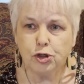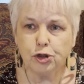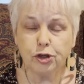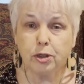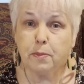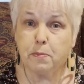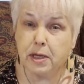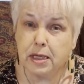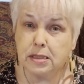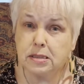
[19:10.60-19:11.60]
during the
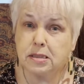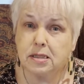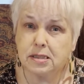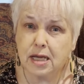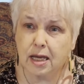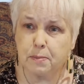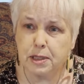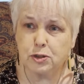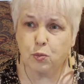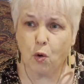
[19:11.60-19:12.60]

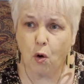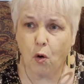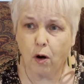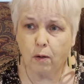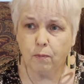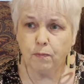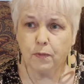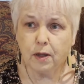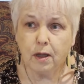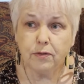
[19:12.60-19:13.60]
Burmese-Siamese War,
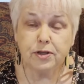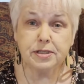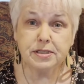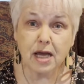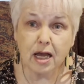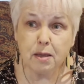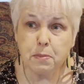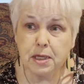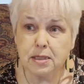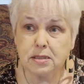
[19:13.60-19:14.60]
the
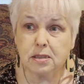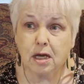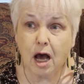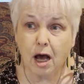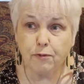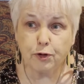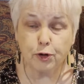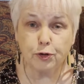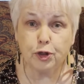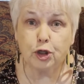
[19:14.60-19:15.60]
Siamese
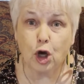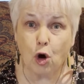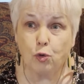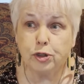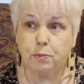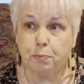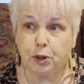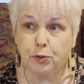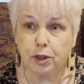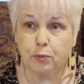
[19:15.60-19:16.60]
covered the golden
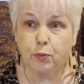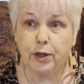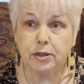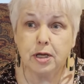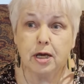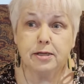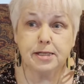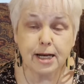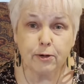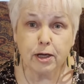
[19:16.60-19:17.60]
Buddha with
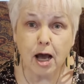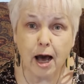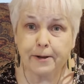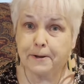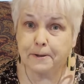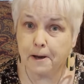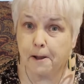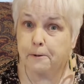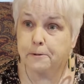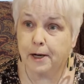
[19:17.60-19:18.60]
terracotta and
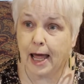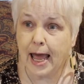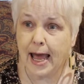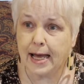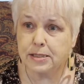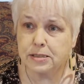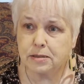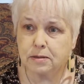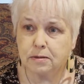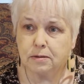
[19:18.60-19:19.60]
colored
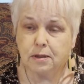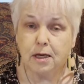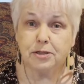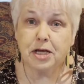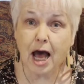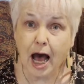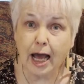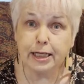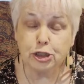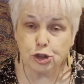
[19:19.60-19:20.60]
glass to
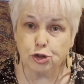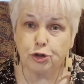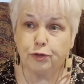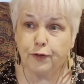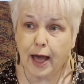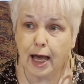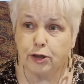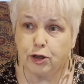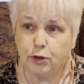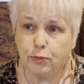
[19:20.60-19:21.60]
hide its true
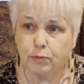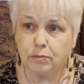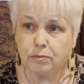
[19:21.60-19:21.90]
value.